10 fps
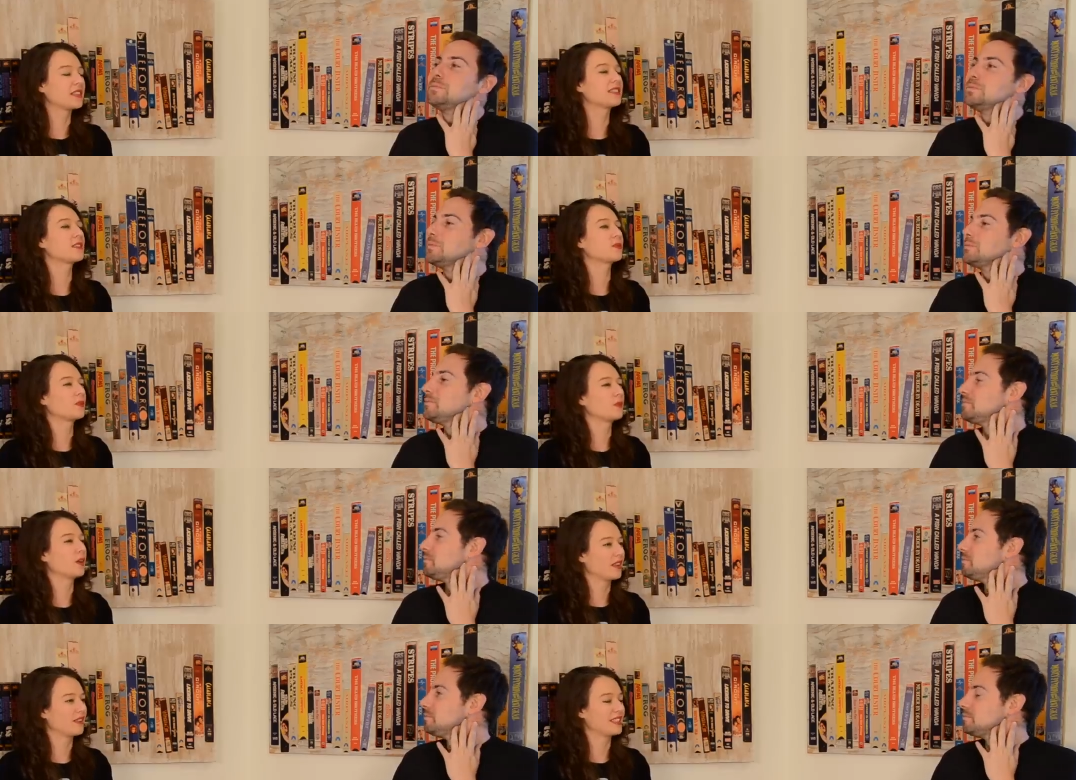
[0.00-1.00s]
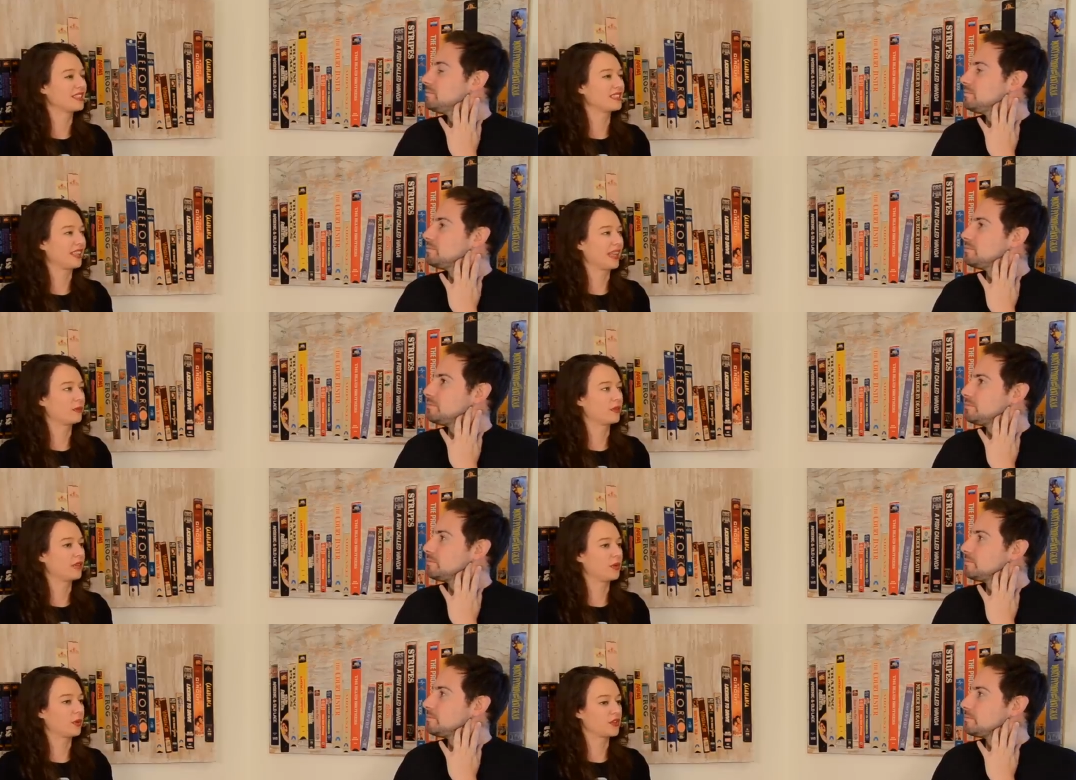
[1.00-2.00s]
Speaker 1: This is one of the reasons I like
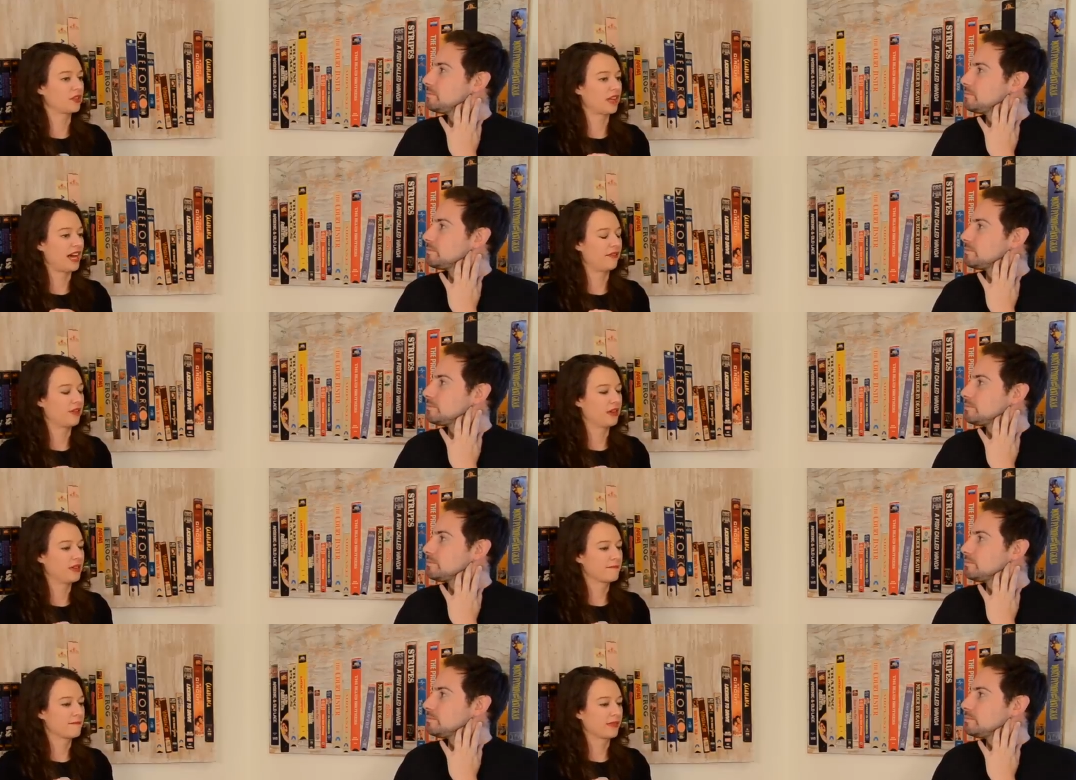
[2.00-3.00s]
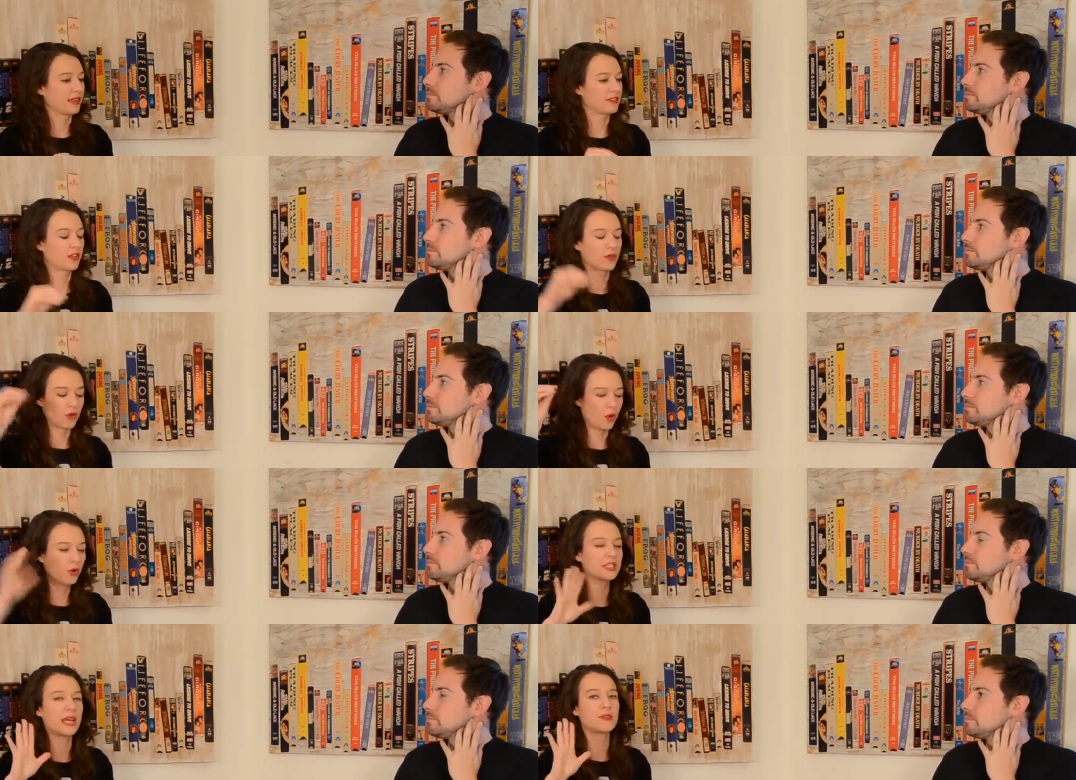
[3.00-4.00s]
Monique, where she'll have the, the
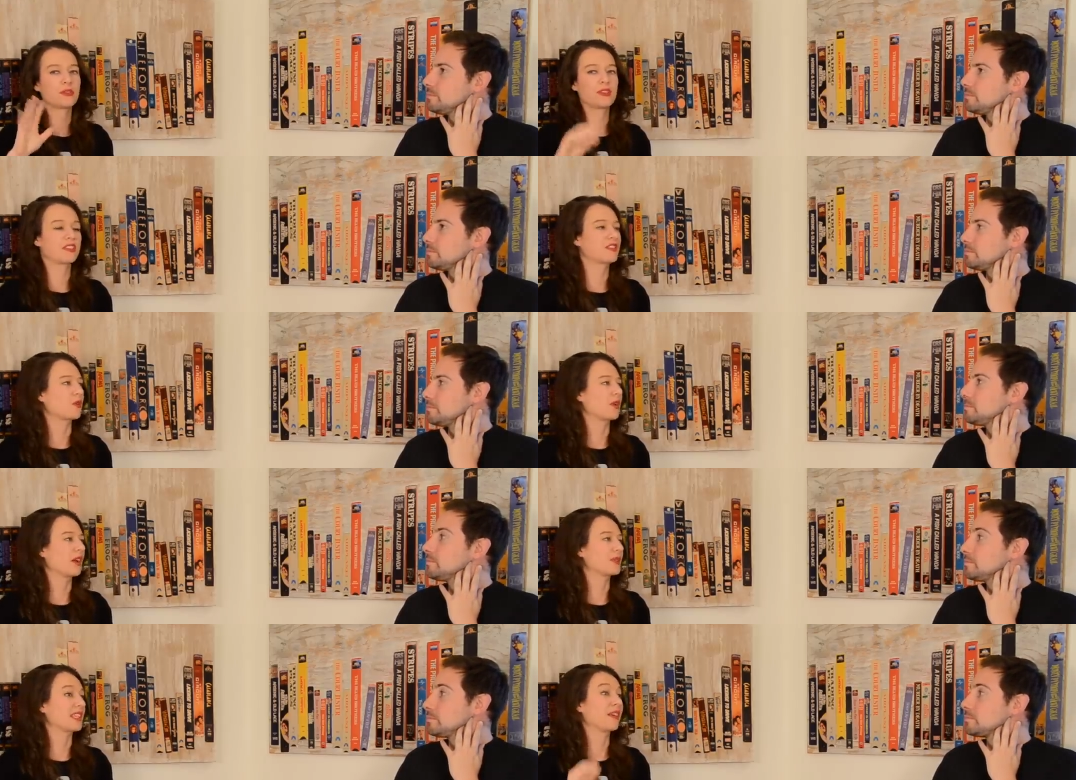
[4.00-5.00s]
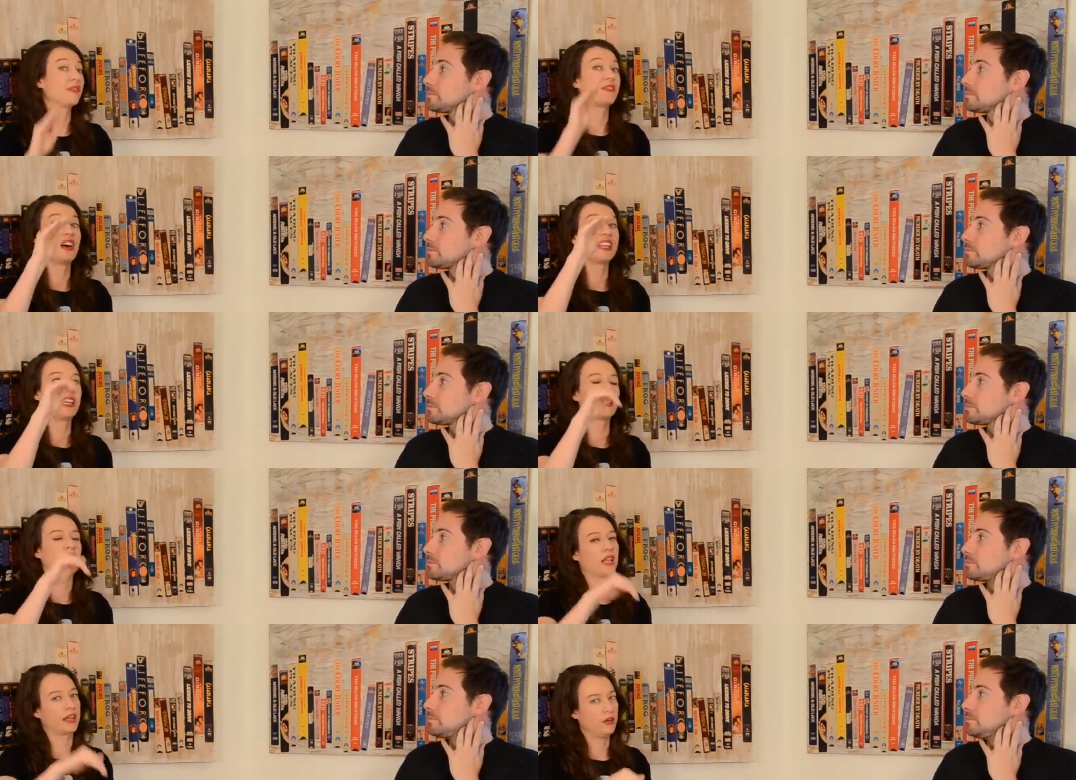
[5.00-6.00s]
whole time during the story, it was like funny
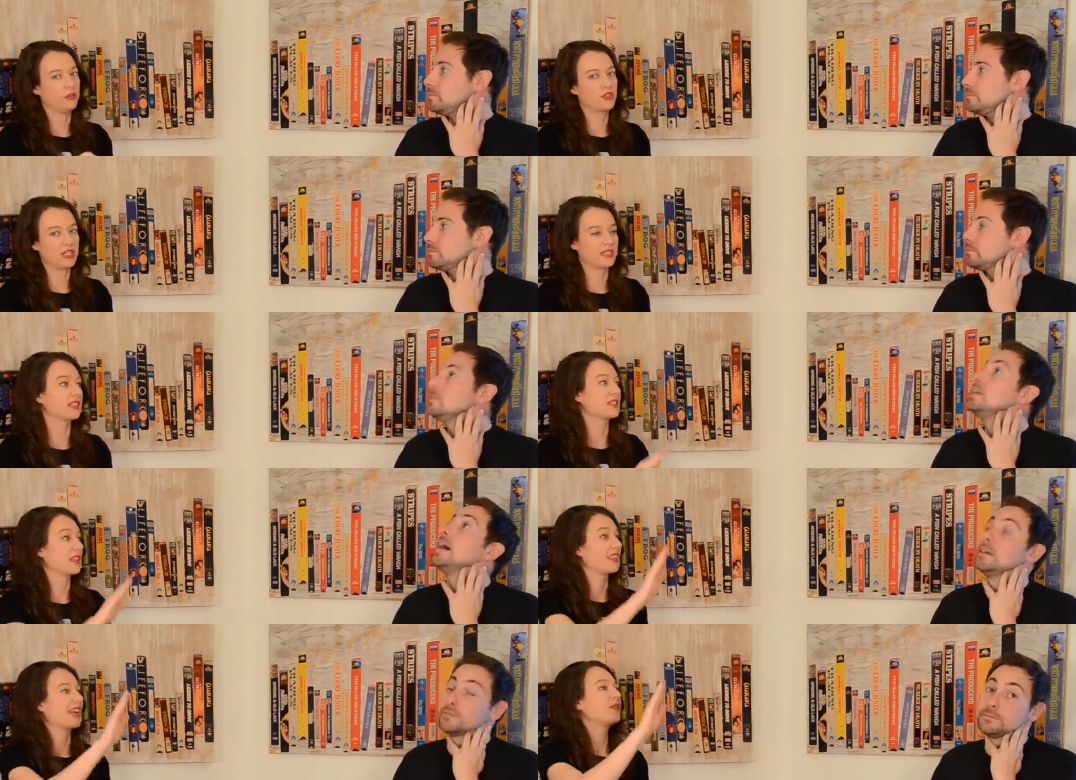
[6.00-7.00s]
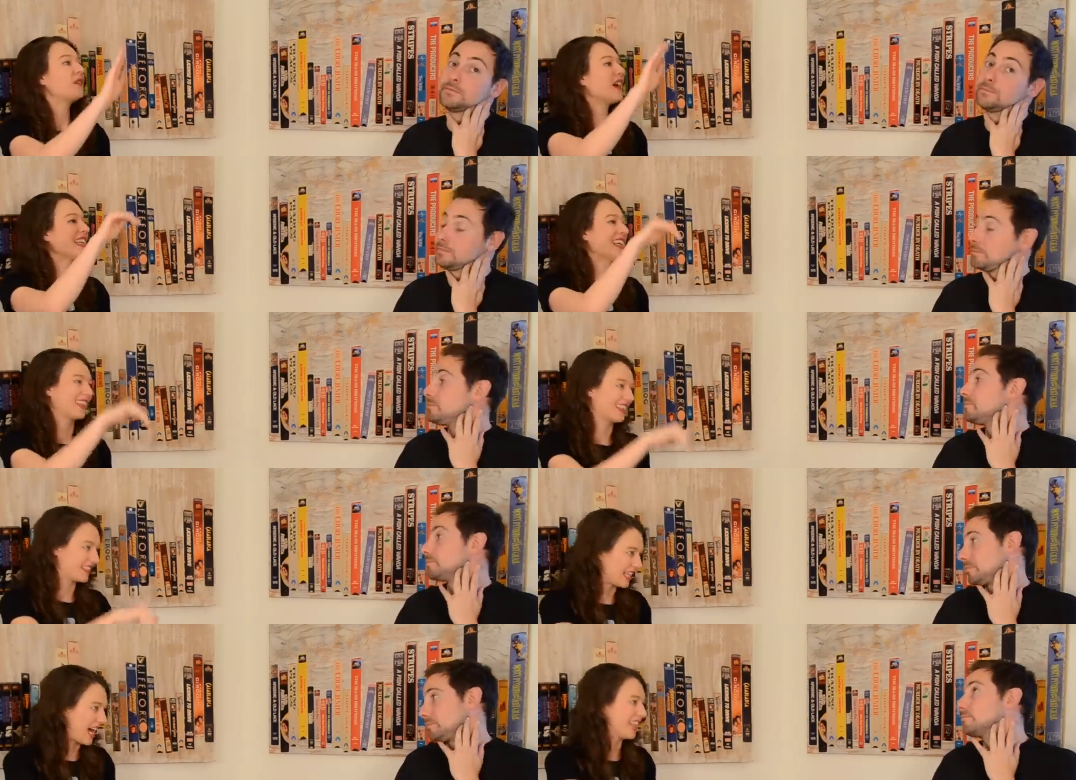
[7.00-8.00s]
and then like, oh Jesus, and then like funny and
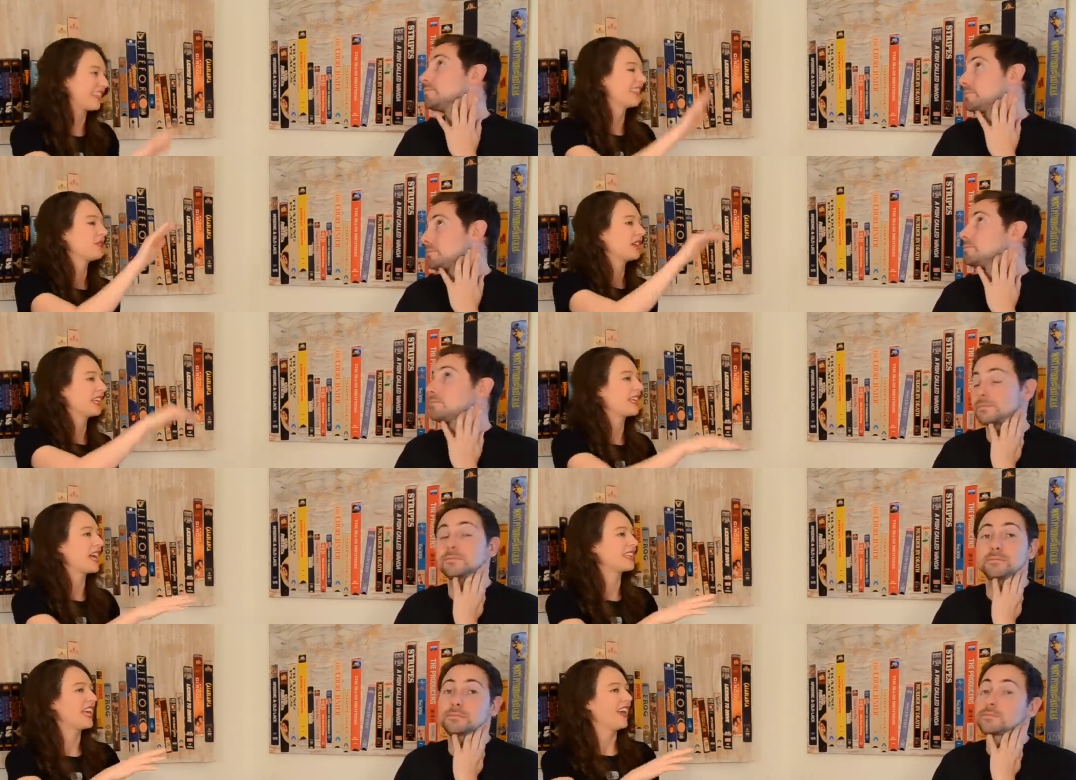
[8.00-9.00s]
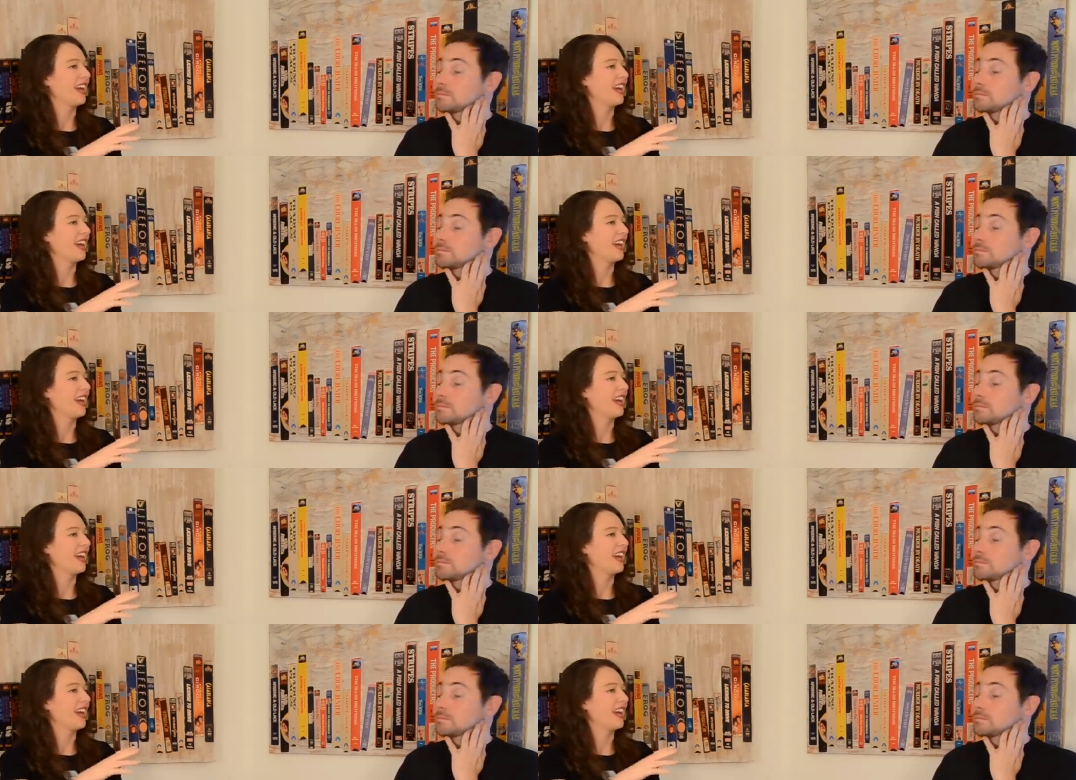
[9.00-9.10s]
then sad and then funny and, and